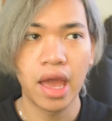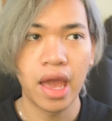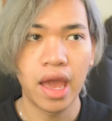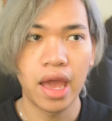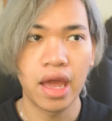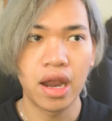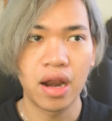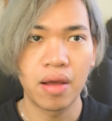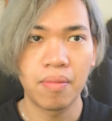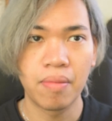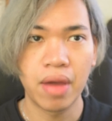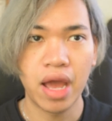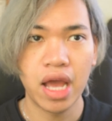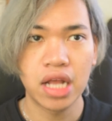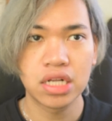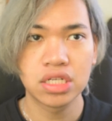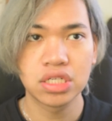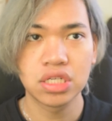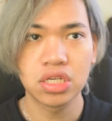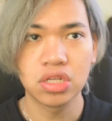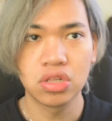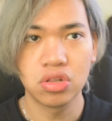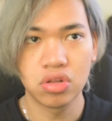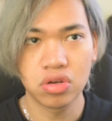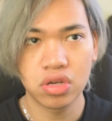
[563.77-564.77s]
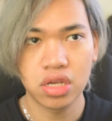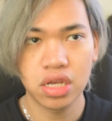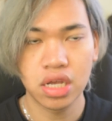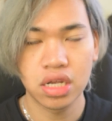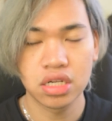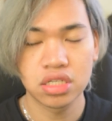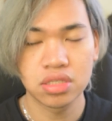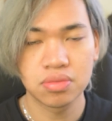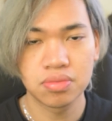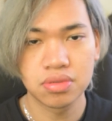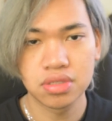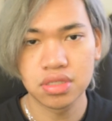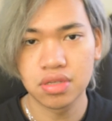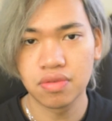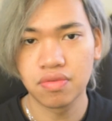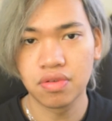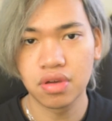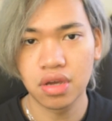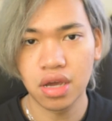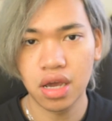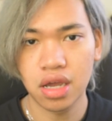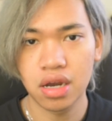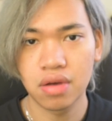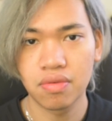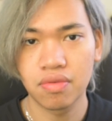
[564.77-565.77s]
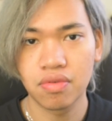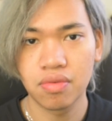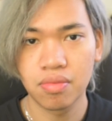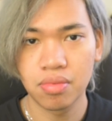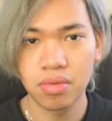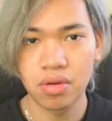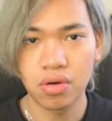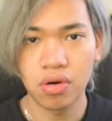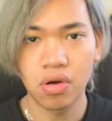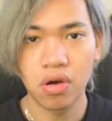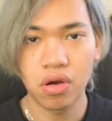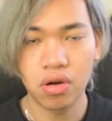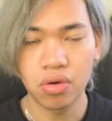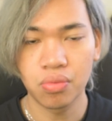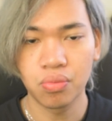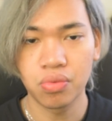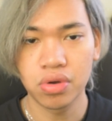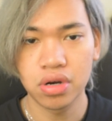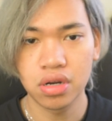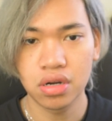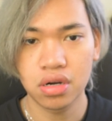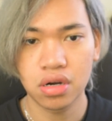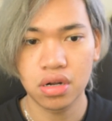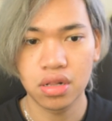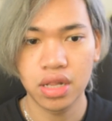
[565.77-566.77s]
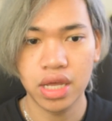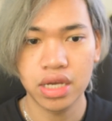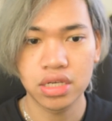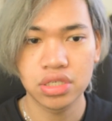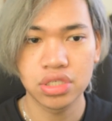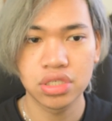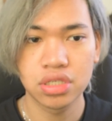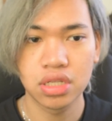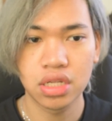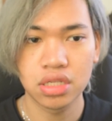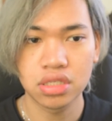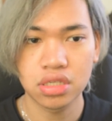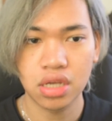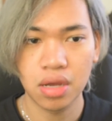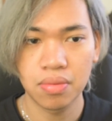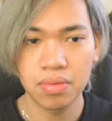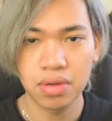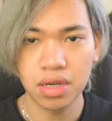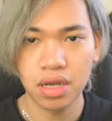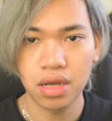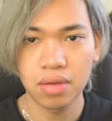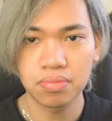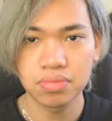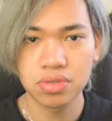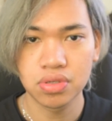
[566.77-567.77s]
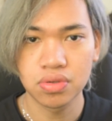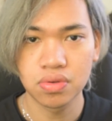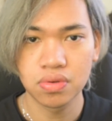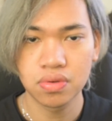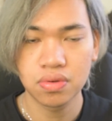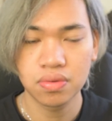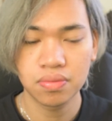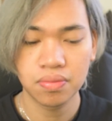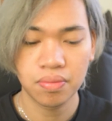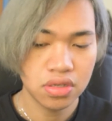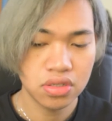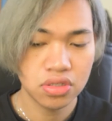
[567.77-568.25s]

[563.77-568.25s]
and I'm actually looking at a specific item from their autumn-winter collection that's coming up soon.